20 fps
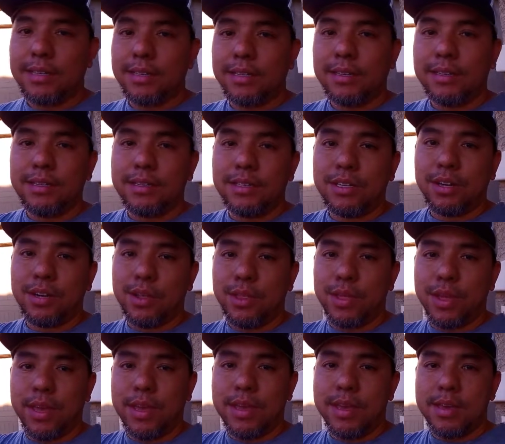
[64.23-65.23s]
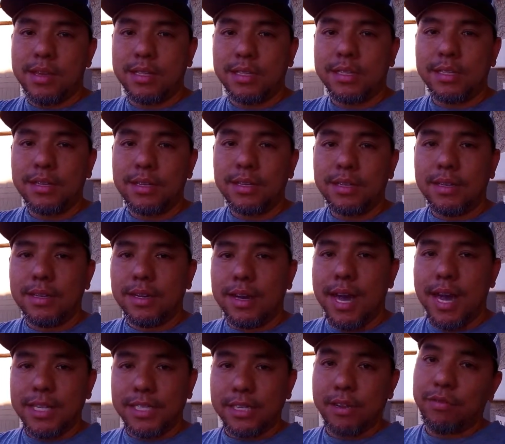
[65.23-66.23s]
the good thing is,
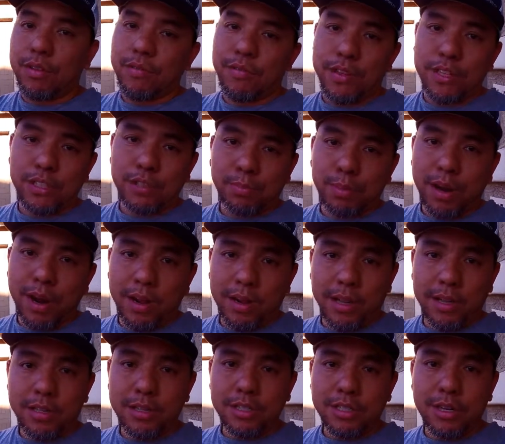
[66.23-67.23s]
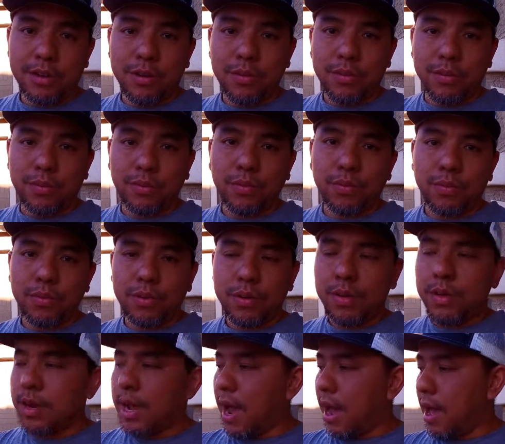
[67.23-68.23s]
I still have the finished product. So,
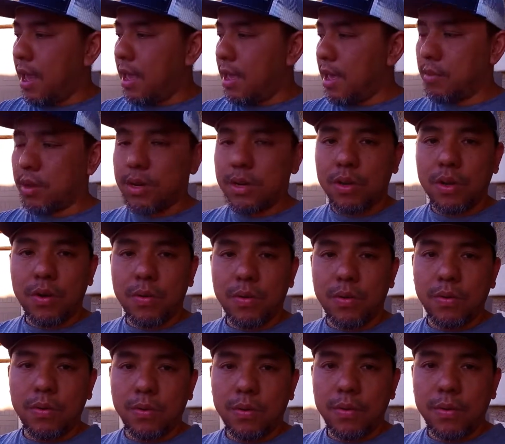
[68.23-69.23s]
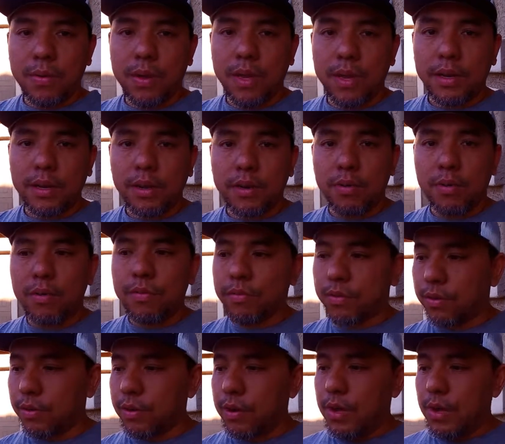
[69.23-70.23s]
I am gonna go ahead and go
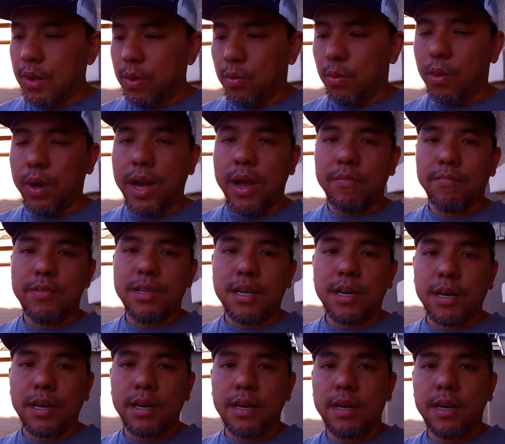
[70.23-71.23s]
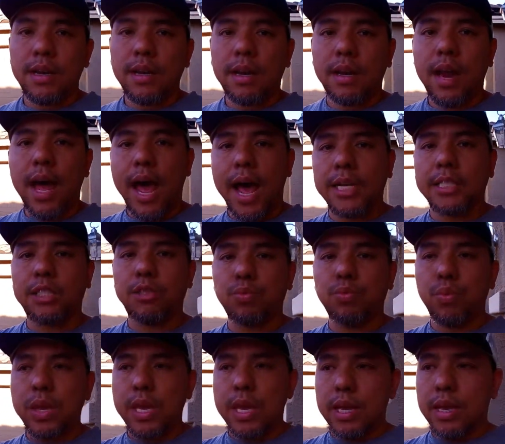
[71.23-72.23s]
over what I've done last
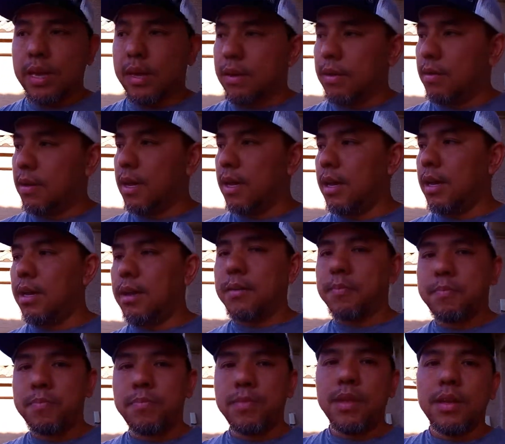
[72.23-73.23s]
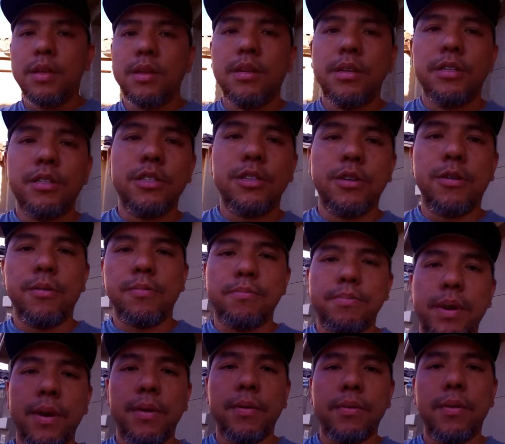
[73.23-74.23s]
week. Okay. So
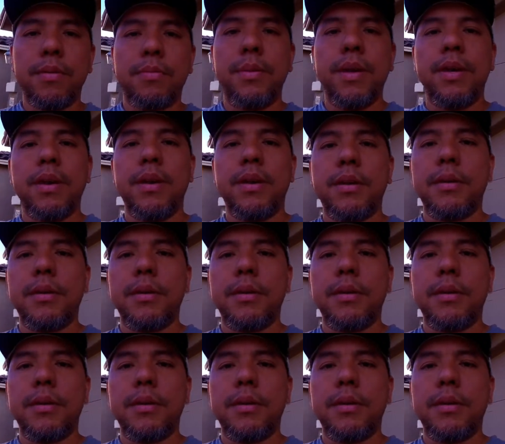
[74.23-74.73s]
bear with me here.